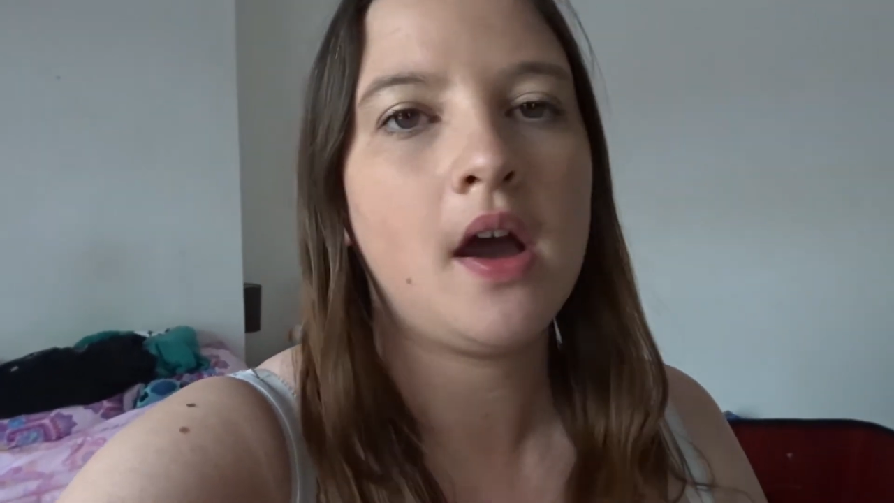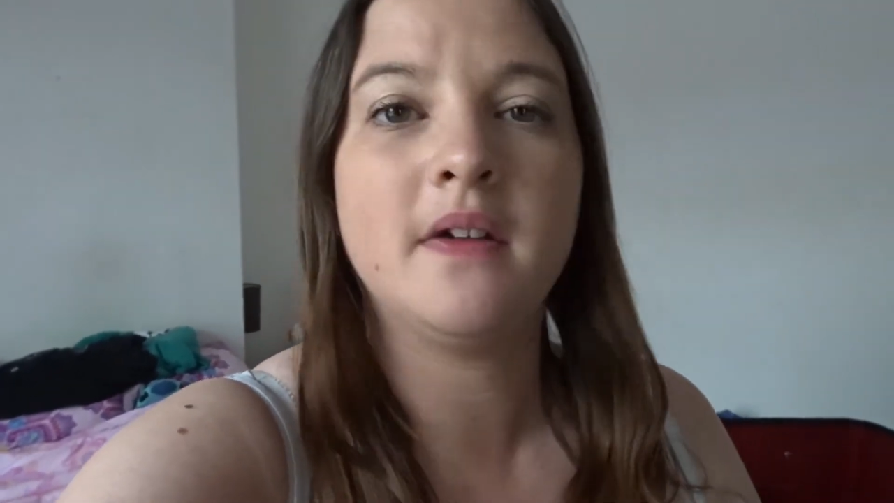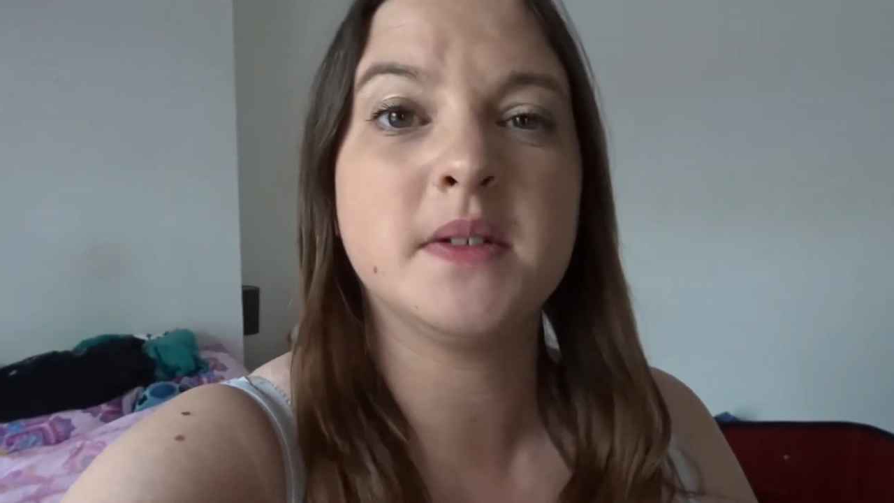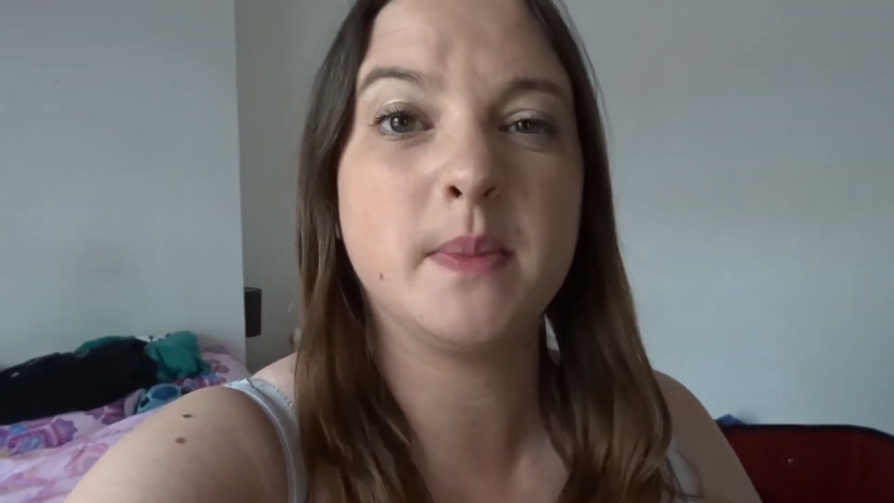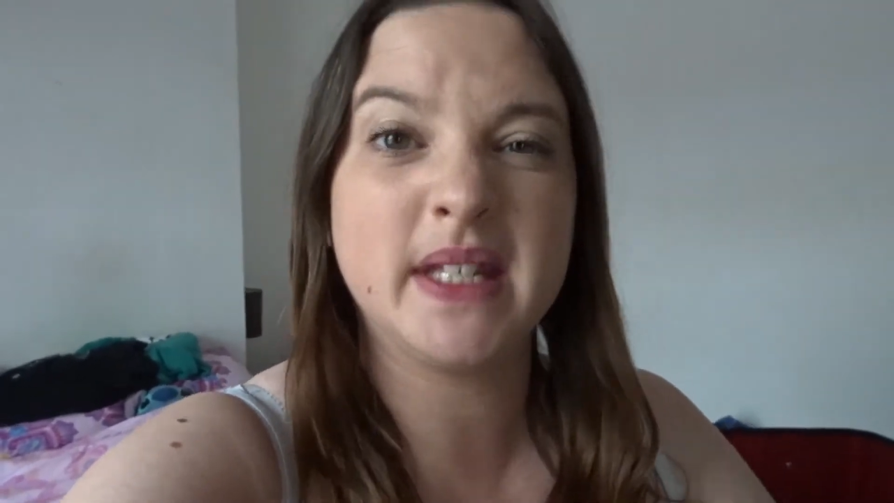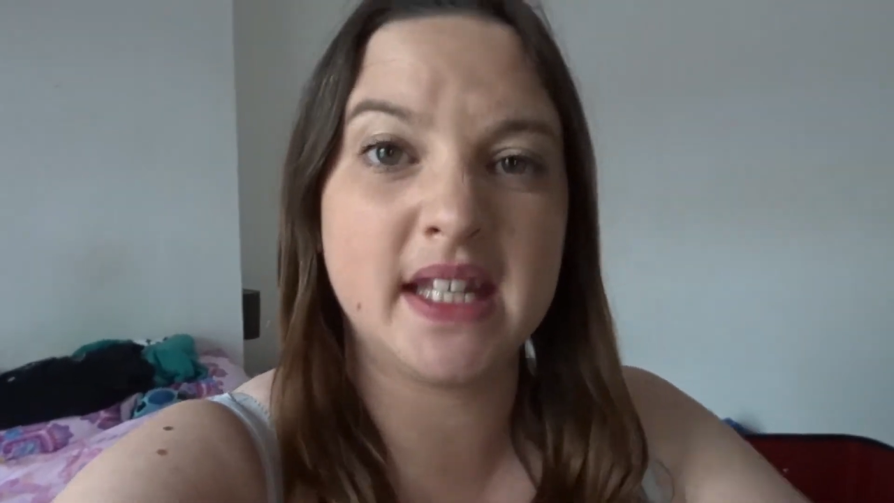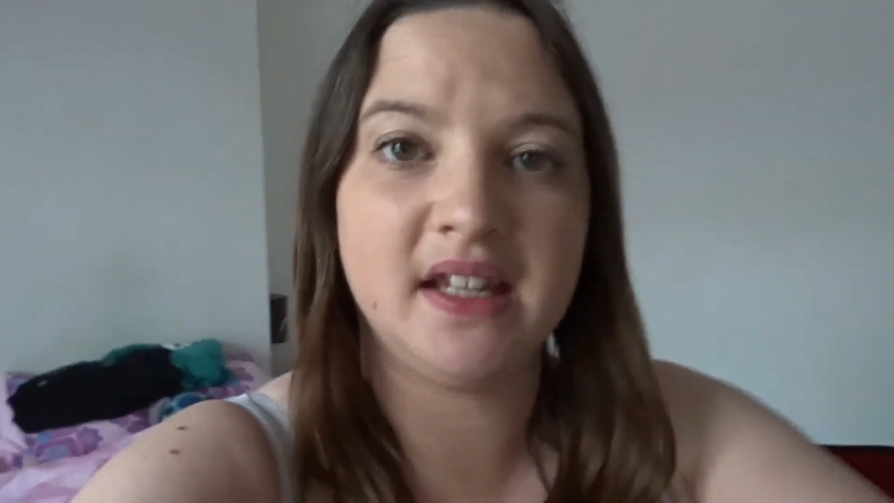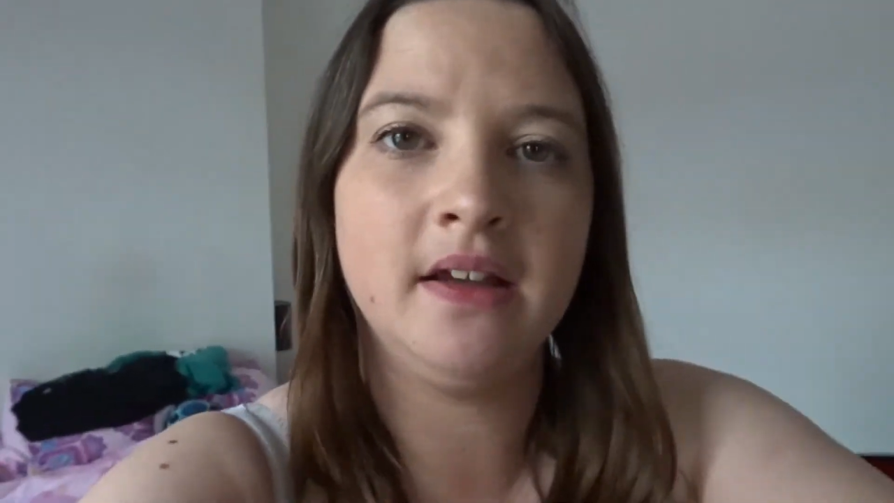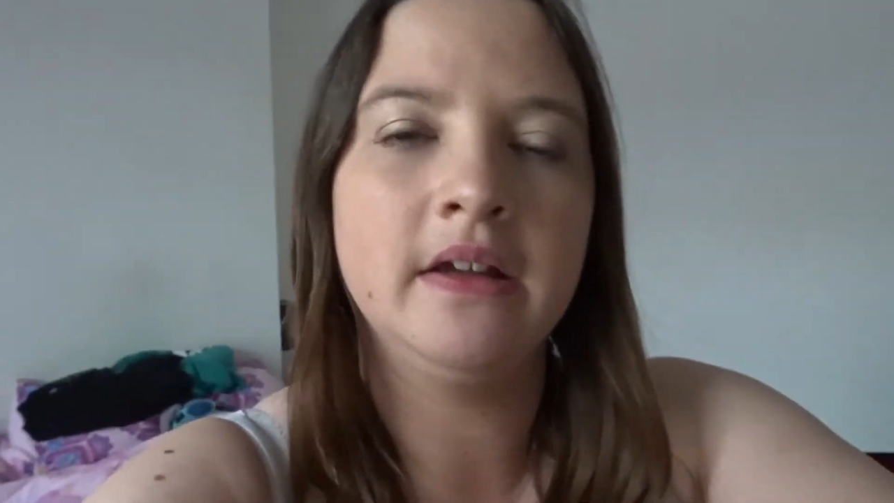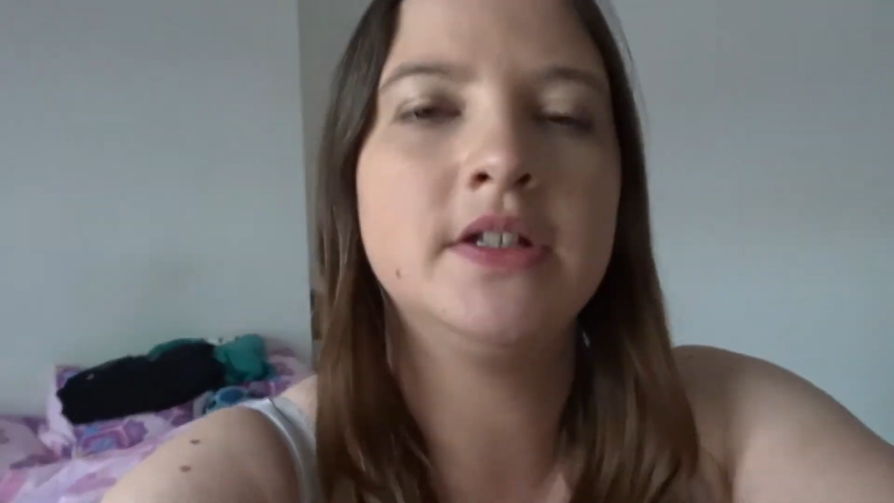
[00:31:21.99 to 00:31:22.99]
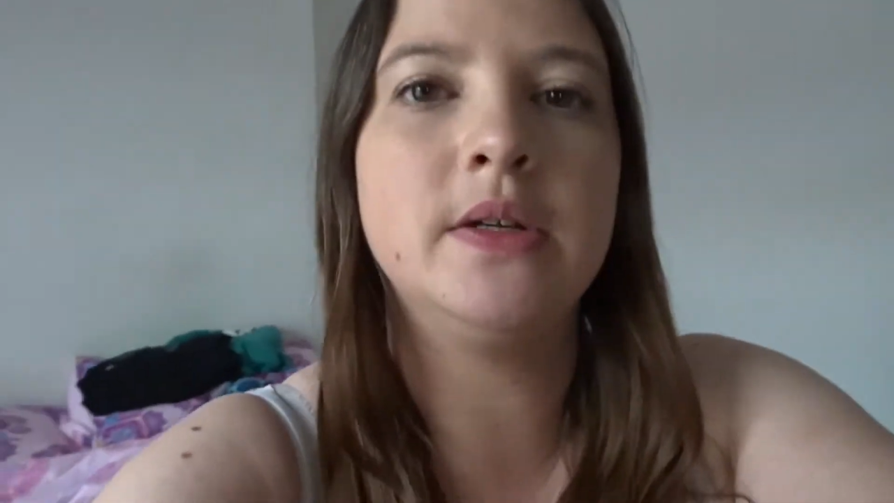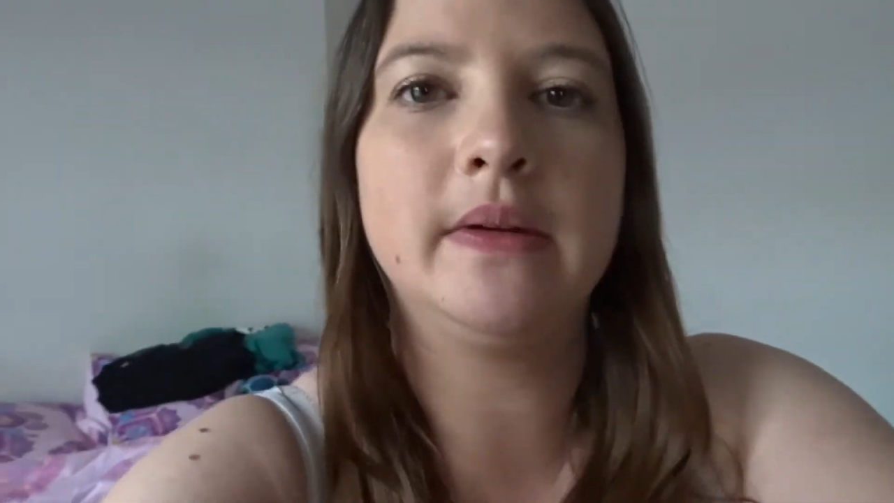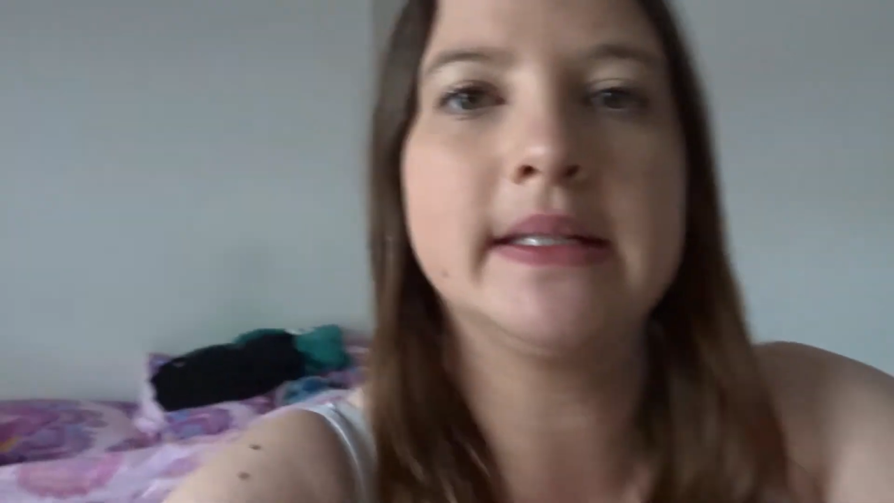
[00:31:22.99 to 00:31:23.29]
I was busy doing